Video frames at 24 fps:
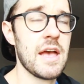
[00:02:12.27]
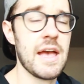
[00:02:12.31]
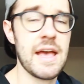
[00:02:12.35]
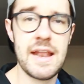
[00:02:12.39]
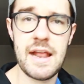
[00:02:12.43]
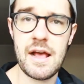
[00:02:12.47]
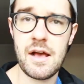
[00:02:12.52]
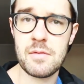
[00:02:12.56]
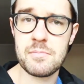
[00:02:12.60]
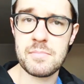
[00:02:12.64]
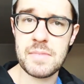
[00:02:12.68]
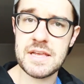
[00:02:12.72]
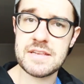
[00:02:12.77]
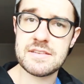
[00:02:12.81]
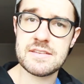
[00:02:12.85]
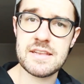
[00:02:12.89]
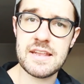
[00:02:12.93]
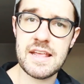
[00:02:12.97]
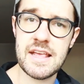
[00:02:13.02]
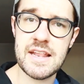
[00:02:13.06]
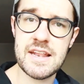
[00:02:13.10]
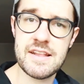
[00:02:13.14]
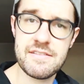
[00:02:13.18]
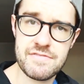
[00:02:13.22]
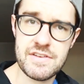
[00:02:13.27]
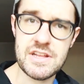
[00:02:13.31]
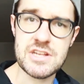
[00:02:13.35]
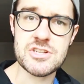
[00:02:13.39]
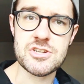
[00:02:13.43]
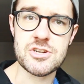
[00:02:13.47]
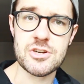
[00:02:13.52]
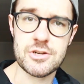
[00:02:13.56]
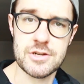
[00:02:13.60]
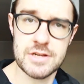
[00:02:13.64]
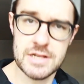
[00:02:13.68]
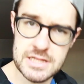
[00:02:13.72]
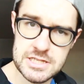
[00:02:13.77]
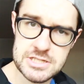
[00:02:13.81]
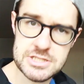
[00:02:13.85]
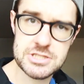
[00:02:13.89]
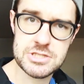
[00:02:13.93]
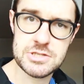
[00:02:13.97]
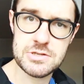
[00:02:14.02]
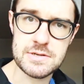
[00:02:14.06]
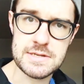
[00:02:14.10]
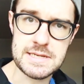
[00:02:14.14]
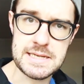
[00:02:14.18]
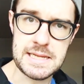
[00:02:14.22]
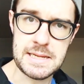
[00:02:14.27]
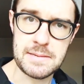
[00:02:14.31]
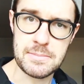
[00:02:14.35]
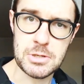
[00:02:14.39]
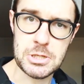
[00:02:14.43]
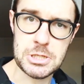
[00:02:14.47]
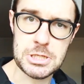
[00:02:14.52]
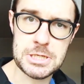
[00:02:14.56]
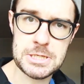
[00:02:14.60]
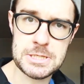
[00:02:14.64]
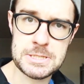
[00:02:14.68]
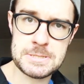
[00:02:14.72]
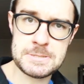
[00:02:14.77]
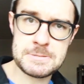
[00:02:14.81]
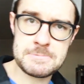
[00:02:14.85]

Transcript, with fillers: head out and make today an adventure. Let's do it, neighbor.